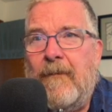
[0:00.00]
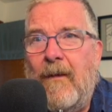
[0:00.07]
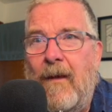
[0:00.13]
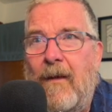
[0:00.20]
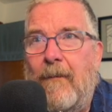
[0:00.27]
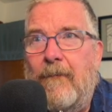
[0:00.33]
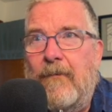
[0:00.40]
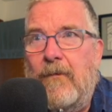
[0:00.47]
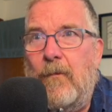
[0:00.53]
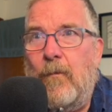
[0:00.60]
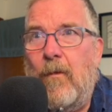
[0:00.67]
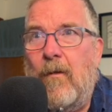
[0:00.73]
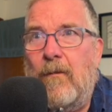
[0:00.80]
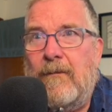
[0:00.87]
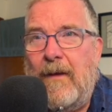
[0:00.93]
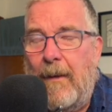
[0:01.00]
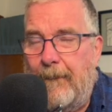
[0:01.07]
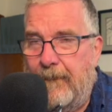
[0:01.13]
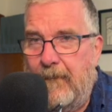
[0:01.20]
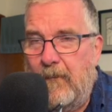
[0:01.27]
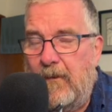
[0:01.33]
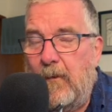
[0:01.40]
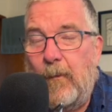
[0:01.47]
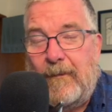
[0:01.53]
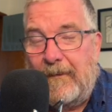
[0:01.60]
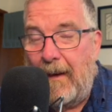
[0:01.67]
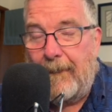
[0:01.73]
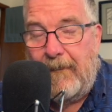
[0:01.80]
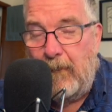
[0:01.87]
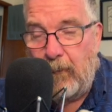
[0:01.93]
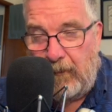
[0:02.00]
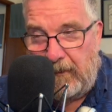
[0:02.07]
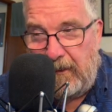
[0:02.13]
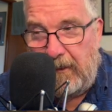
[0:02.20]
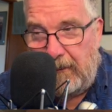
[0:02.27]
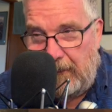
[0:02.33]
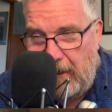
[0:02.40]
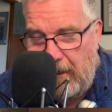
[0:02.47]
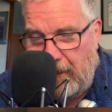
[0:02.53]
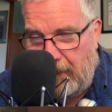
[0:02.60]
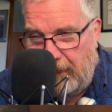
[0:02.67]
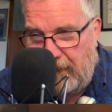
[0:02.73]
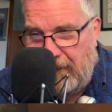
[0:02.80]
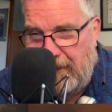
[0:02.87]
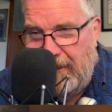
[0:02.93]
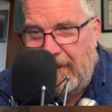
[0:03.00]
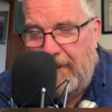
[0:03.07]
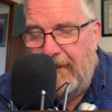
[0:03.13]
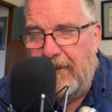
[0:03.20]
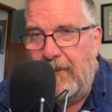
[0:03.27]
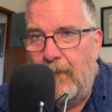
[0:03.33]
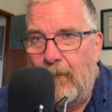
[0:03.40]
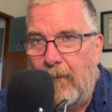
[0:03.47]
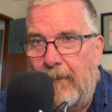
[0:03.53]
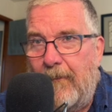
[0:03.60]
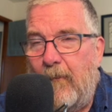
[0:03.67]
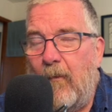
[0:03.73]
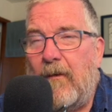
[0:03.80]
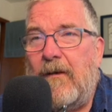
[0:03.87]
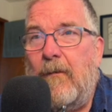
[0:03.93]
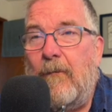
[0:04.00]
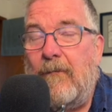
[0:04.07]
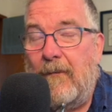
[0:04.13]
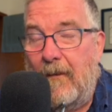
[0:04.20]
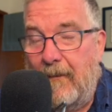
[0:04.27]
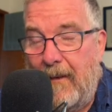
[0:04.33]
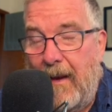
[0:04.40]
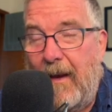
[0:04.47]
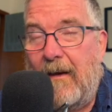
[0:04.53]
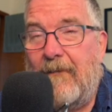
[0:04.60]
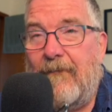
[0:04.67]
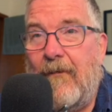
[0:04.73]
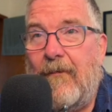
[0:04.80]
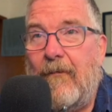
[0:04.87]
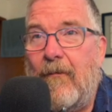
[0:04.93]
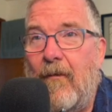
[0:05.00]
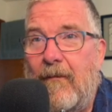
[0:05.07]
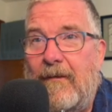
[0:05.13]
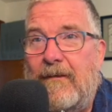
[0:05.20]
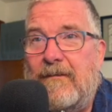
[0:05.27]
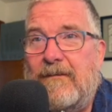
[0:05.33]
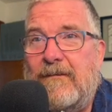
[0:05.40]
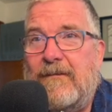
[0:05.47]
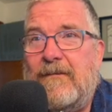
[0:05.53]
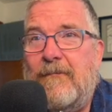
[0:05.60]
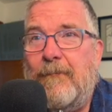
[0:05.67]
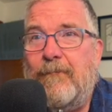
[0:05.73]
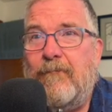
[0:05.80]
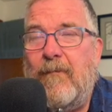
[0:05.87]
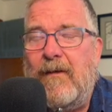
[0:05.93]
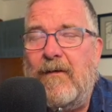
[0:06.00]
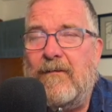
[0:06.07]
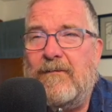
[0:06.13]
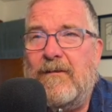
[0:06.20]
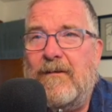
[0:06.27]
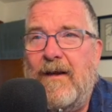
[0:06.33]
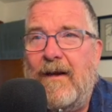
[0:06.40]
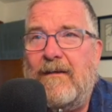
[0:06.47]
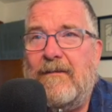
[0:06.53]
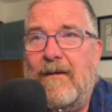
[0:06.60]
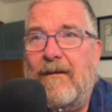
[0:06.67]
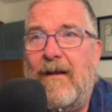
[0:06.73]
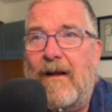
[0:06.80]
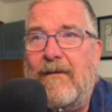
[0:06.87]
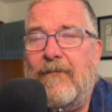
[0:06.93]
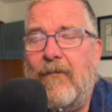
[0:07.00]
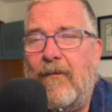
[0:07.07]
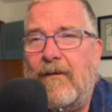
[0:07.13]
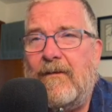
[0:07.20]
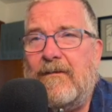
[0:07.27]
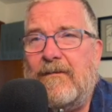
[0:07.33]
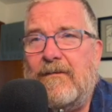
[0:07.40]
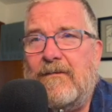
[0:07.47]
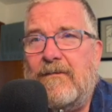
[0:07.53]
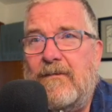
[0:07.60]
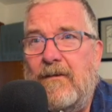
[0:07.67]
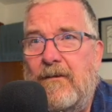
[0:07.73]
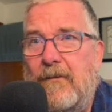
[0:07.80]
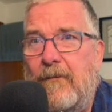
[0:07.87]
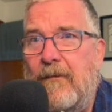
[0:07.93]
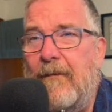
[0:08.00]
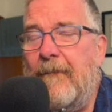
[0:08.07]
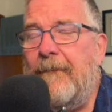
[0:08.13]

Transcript: You will not be working alone. You will be working with a lot of other artists, because it takes a lot of artists to do it.